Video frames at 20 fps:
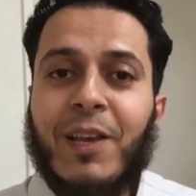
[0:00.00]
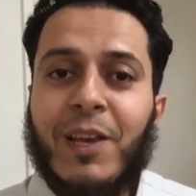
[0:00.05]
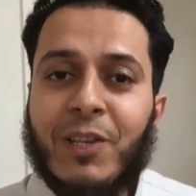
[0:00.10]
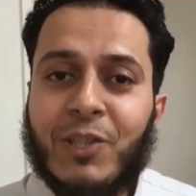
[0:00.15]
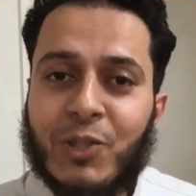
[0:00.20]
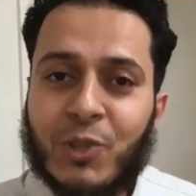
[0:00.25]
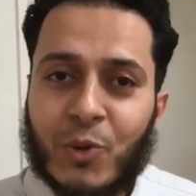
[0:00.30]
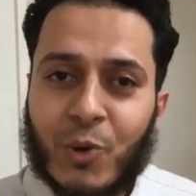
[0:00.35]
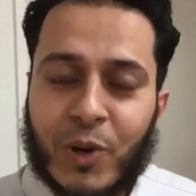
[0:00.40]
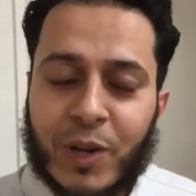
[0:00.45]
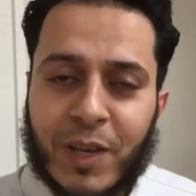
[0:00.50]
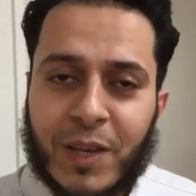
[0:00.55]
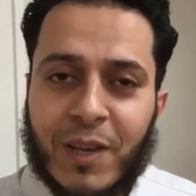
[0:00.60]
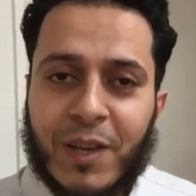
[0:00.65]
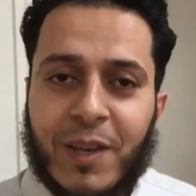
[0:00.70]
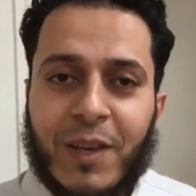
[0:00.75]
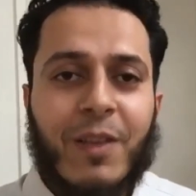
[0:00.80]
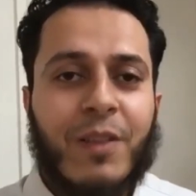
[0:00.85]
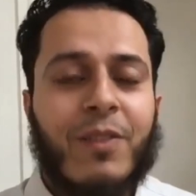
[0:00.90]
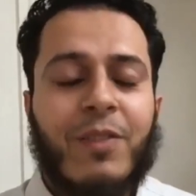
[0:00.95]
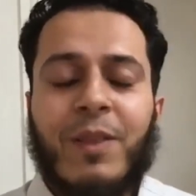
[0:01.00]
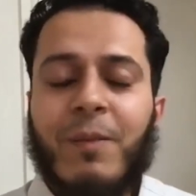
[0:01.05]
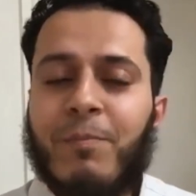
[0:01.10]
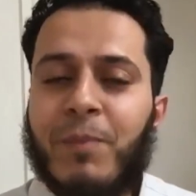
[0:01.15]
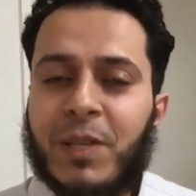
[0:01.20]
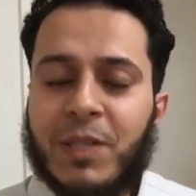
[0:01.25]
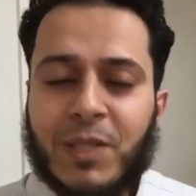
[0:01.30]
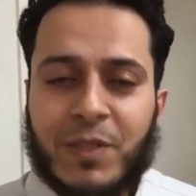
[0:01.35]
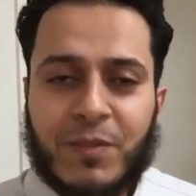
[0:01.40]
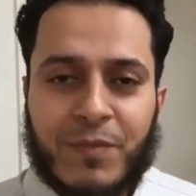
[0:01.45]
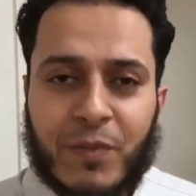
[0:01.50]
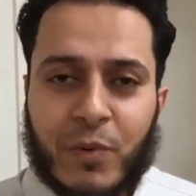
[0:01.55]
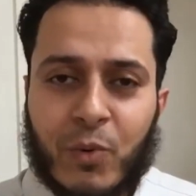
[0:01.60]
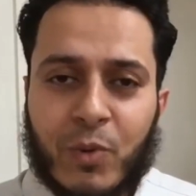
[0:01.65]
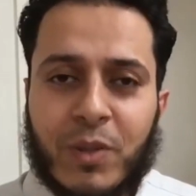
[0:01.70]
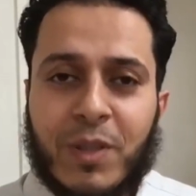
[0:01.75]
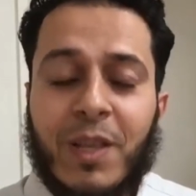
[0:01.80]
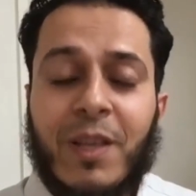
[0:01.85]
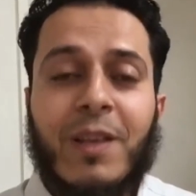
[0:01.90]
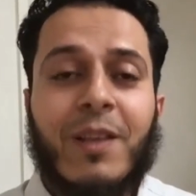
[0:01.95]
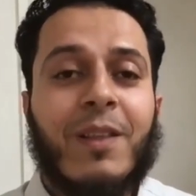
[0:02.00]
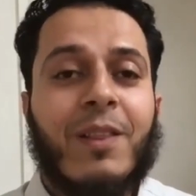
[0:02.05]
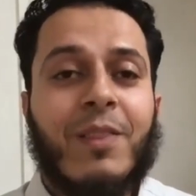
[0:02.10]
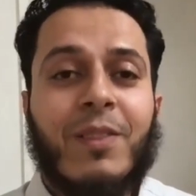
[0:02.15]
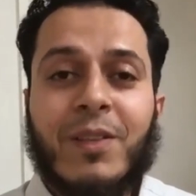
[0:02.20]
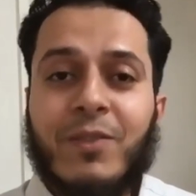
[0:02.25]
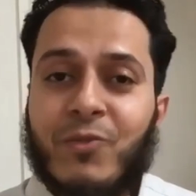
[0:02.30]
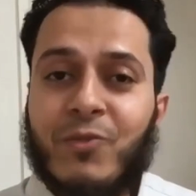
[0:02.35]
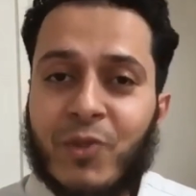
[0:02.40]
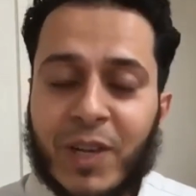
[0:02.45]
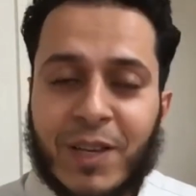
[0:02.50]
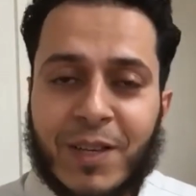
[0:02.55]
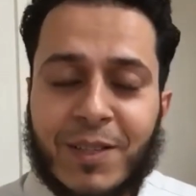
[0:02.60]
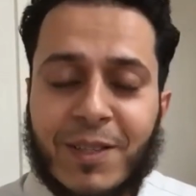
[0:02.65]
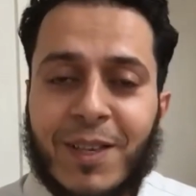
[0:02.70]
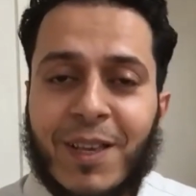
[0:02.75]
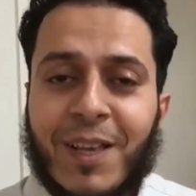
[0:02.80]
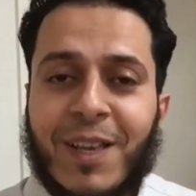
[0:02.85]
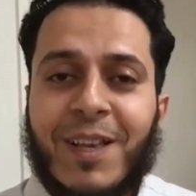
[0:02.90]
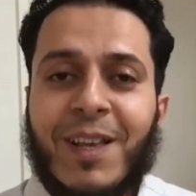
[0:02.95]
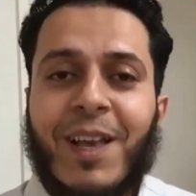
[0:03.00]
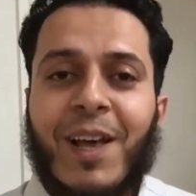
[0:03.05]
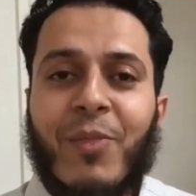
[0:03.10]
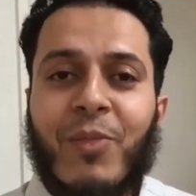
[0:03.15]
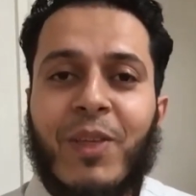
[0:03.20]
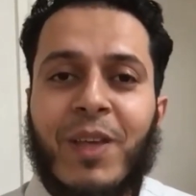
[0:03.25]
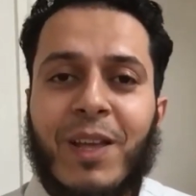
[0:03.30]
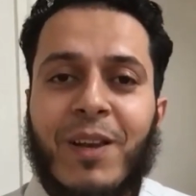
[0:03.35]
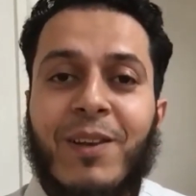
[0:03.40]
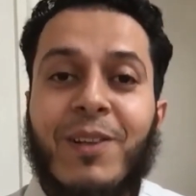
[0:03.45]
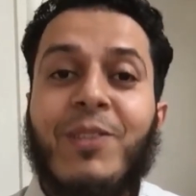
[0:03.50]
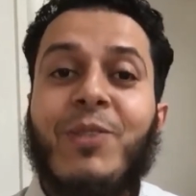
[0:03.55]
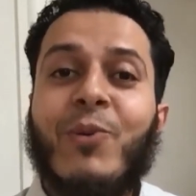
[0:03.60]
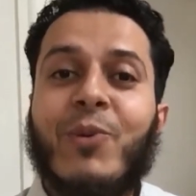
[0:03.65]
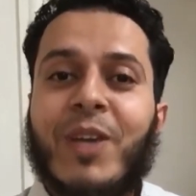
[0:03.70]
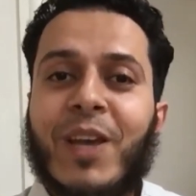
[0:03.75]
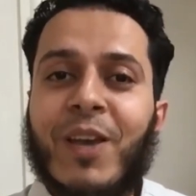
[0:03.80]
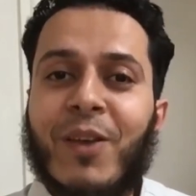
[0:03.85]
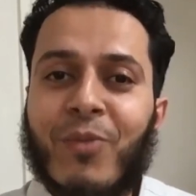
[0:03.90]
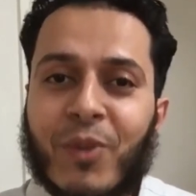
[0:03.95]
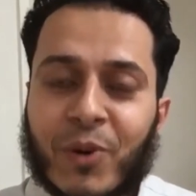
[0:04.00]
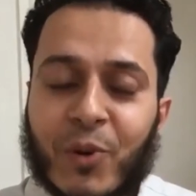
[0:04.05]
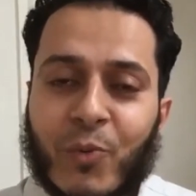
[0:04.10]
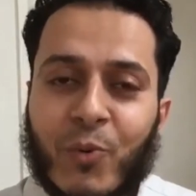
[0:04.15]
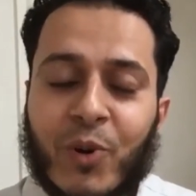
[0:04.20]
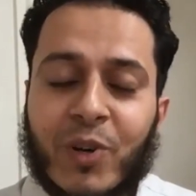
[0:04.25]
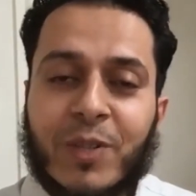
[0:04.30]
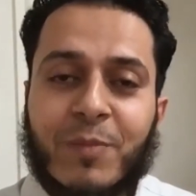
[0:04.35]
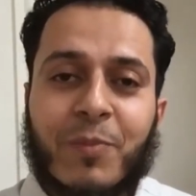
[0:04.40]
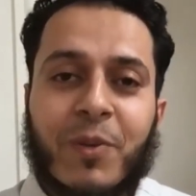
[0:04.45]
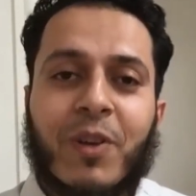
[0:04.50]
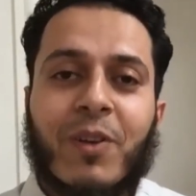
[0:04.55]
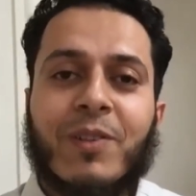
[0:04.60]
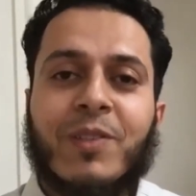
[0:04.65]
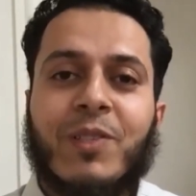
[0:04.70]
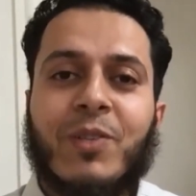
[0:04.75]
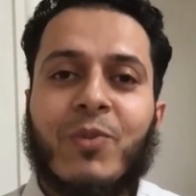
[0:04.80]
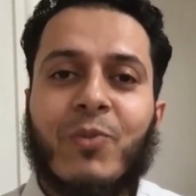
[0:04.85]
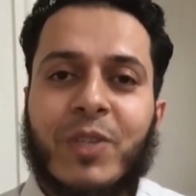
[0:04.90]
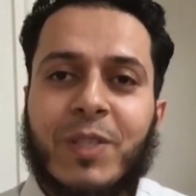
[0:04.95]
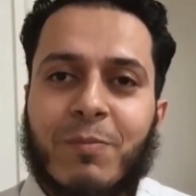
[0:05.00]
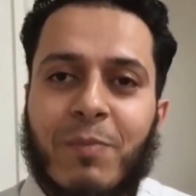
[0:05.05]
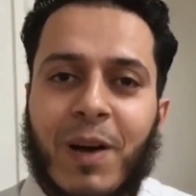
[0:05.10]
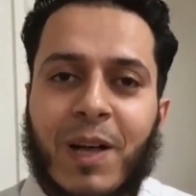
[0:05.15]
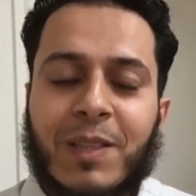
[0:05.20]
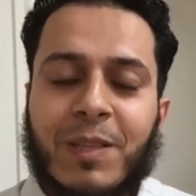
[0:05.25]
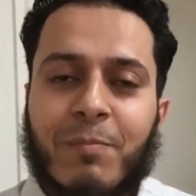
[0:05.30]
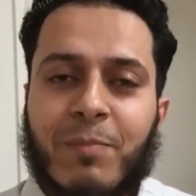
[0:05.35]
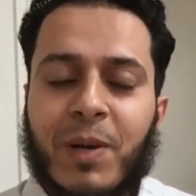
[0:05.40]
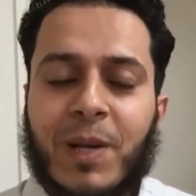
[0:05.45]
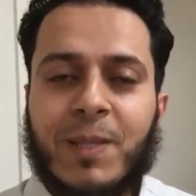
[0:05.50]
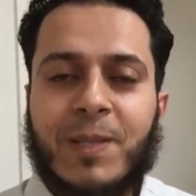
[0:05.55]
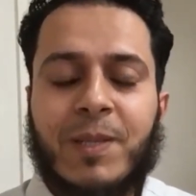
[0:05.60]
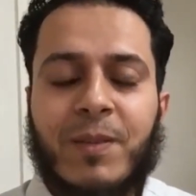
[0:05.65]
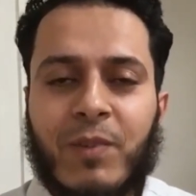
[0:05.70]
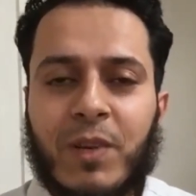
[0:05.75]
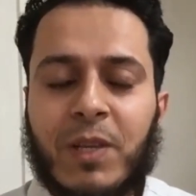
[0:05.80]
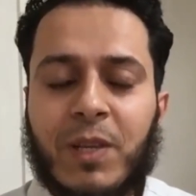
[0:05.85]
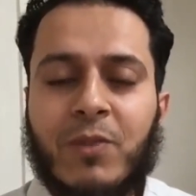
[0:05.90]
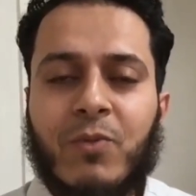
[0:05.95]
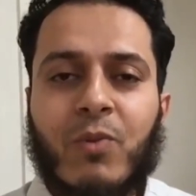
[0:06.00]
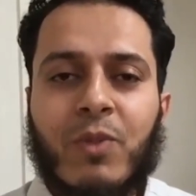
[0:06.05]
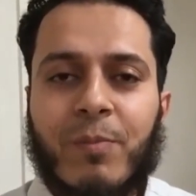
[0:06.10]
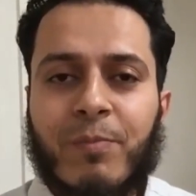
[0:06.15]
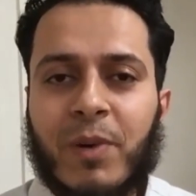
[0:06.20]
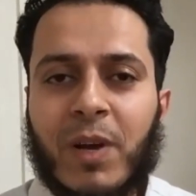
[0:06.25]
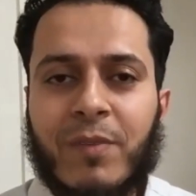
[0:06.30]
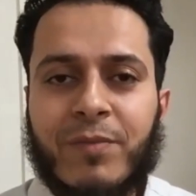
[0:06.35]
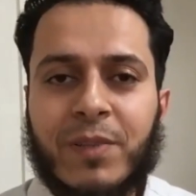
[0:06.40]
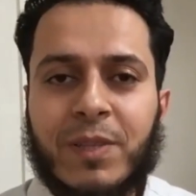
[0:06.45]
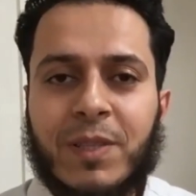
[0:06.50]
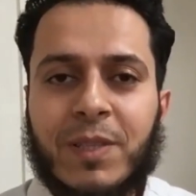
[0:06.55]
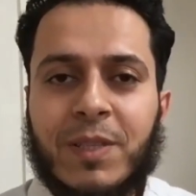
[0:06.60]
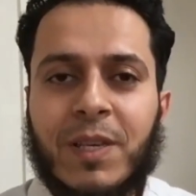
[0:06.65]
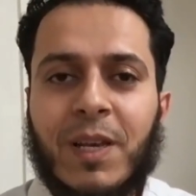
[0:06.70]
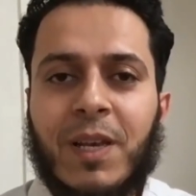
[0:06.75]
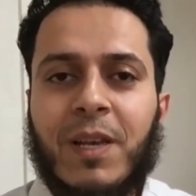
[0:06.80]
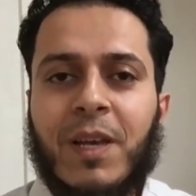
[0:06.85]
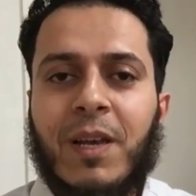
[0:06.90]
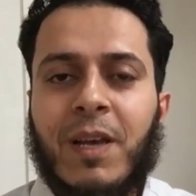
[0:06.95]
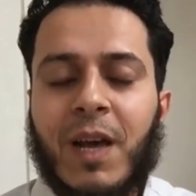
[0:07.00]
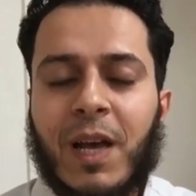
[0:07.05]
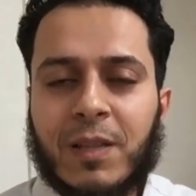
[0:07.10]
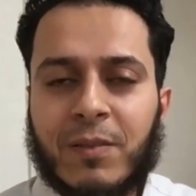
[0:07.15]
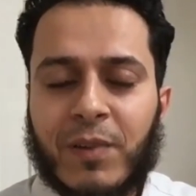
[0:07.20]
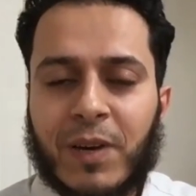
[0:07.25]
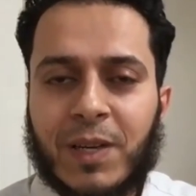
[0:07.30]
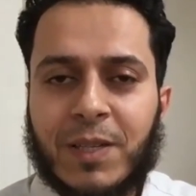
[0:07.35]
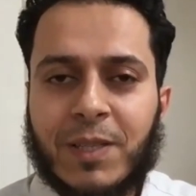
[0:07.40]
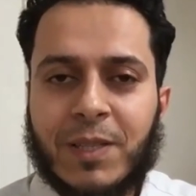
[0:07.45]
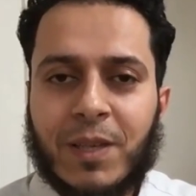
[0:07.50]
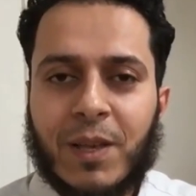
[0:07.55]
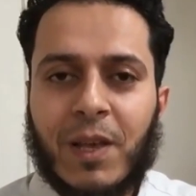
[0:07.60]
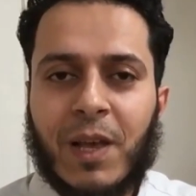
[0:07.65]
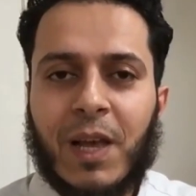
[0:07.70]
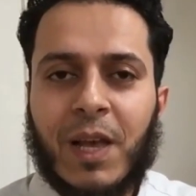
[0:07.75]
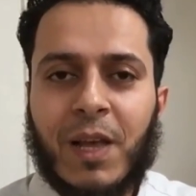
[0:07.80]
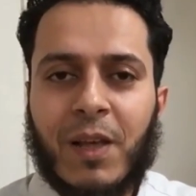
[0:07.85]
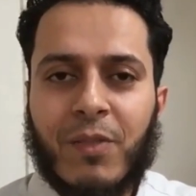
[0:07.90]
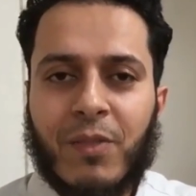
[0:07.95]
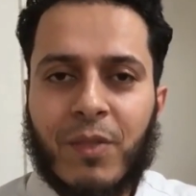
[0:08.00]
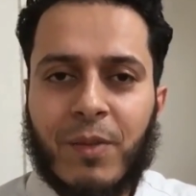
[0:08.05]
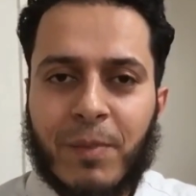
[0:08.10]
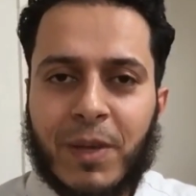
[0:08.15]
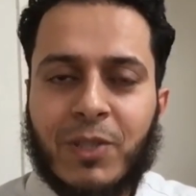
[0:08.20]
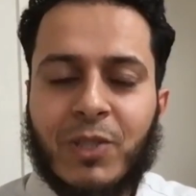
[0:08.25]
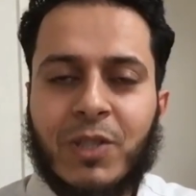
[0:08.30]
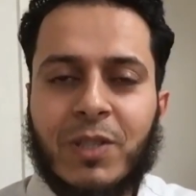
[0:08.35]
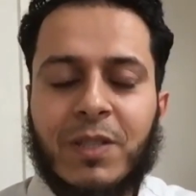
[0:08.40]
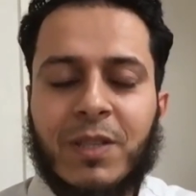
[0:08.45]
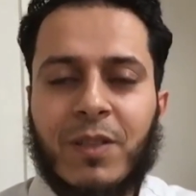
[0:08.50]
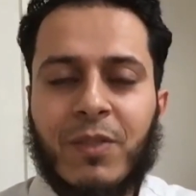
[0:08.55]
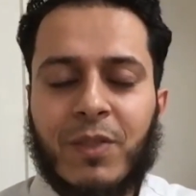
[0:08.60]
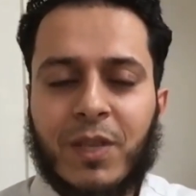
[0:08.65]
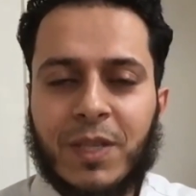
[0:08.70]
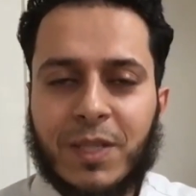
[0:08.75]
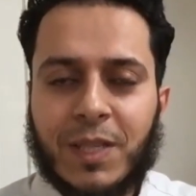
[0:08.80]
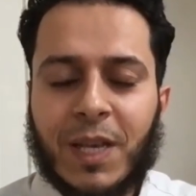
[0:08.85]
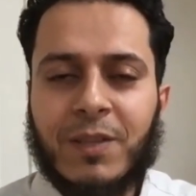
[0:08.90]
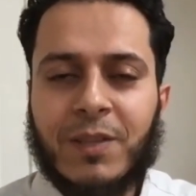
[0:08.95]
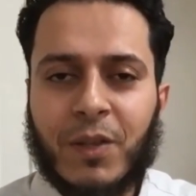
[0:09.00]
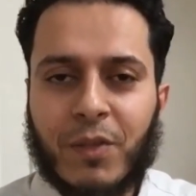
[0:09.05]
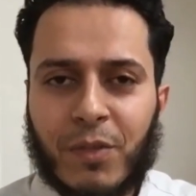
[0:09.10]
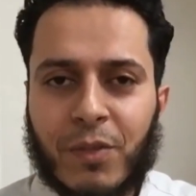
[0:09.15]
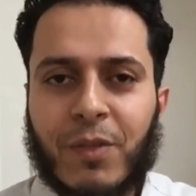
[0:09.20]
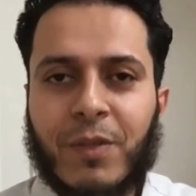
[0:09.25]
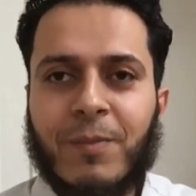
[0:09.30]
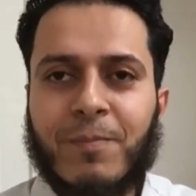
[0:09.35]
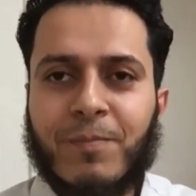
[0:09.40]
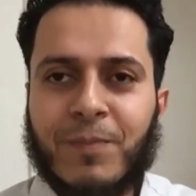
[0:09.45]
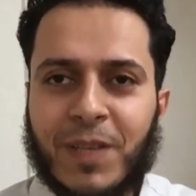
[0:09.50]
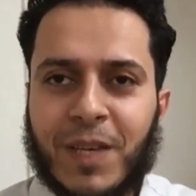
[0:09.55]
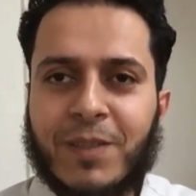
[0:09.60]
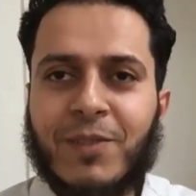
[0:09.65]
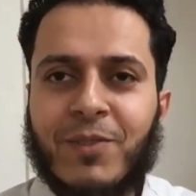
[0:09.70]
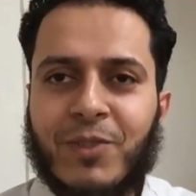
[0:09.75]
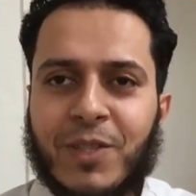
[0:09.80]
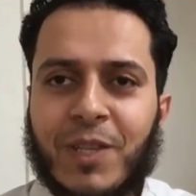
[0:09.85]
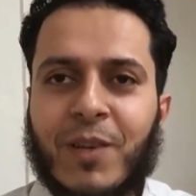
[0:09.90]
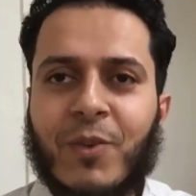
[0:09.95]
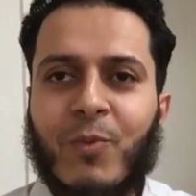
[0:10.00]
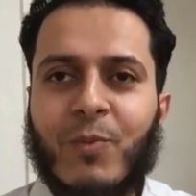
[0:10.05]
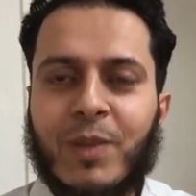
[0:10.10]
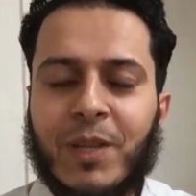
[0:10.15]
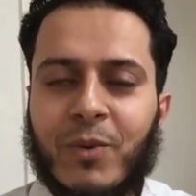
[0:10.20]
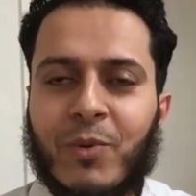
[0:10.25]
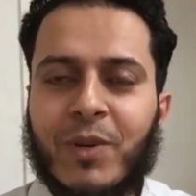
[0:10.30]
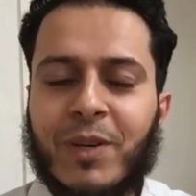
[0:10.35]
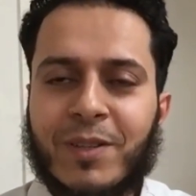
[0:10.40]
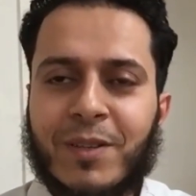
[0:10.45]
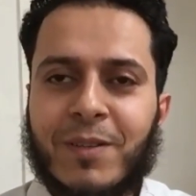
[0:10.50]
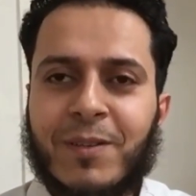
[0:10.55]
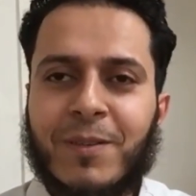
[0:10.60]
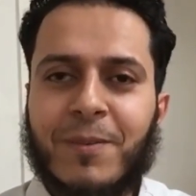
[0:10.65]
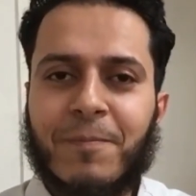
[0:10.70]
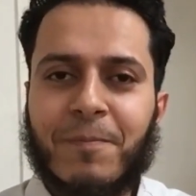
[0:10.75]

enjoy the best food, the drinks, and then you gain the reward because you responded positively to the Prophet's advice as mentioned in this hadith. Yes, Jazakumullah khair.